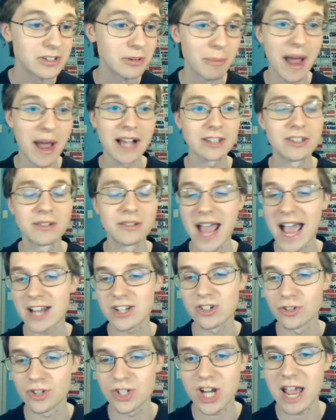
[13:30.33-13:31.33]
They're back to
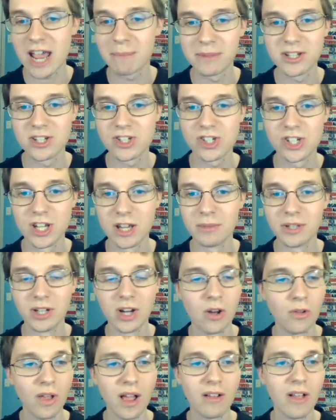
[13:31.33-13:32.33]
national championship,
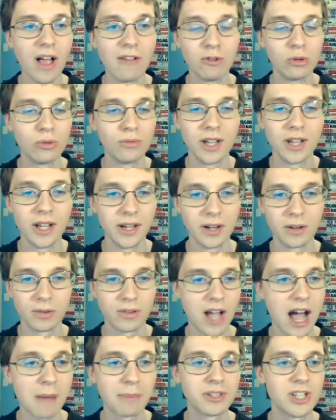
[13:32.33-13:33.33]
level,
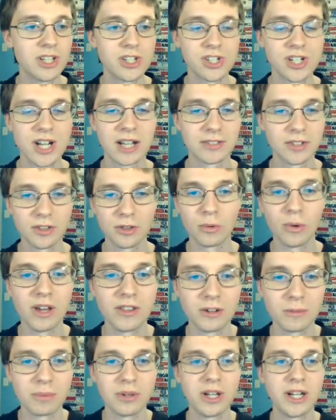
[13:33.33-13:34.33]
competition out there, the way
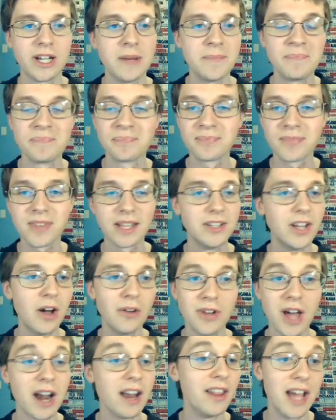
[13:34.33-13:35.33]
they're playing. No,
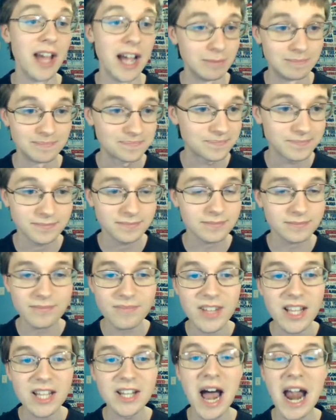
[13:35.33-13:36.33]
none of that.
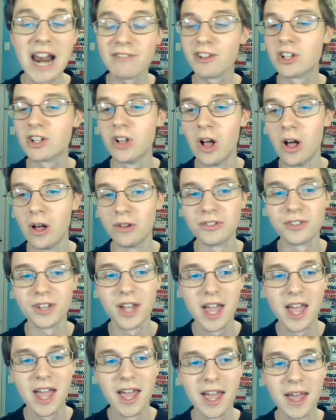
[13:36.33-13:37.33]
Not even close.
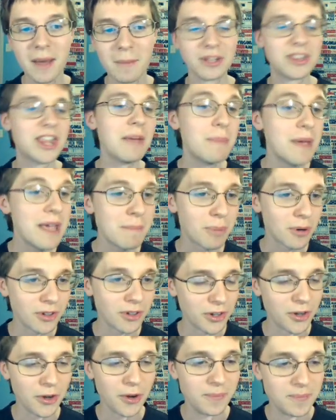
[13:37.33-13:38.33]
But they beat
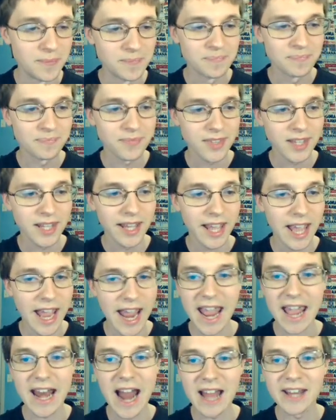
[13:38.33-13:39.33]
Purdue.
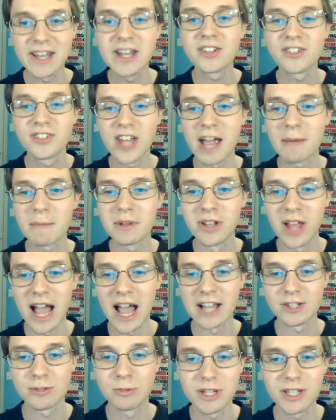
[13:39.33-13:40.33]
And I did a segment
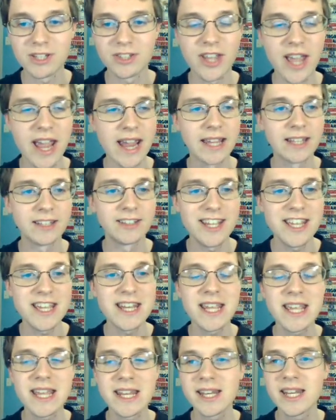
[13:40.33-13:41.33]
last week saying, did
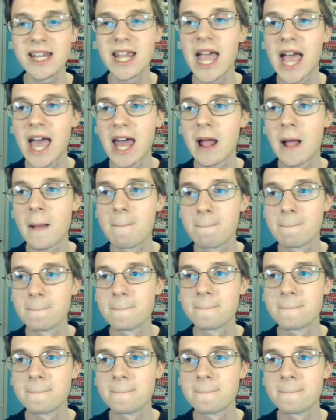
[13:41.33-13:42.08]
Indiana,